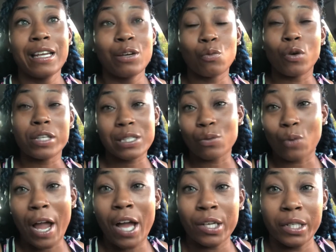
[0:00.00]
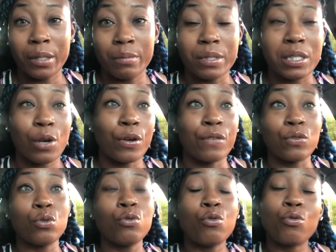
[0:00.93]
what's around them. So if
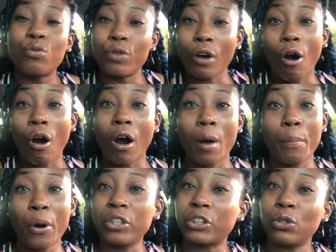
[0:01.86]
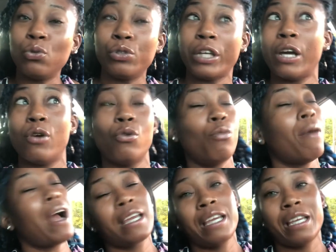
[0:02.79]
you are a person who yell, "Oh,
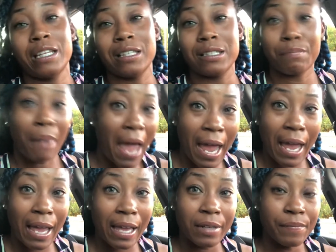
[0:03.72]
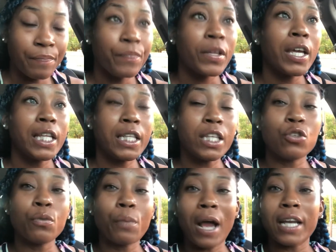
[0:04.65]
my kid is bad," then
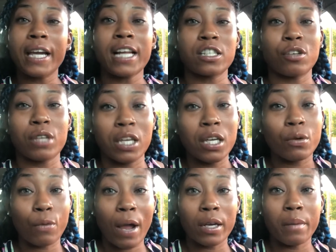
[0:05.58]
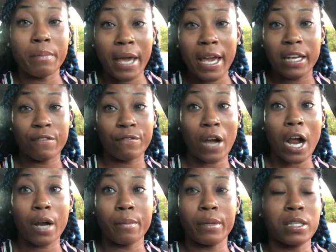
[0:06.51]
you probably got your kid around a bad
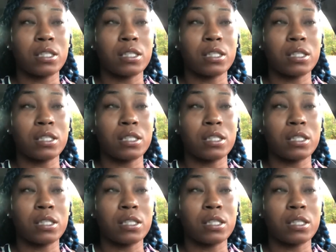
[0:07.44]
environment.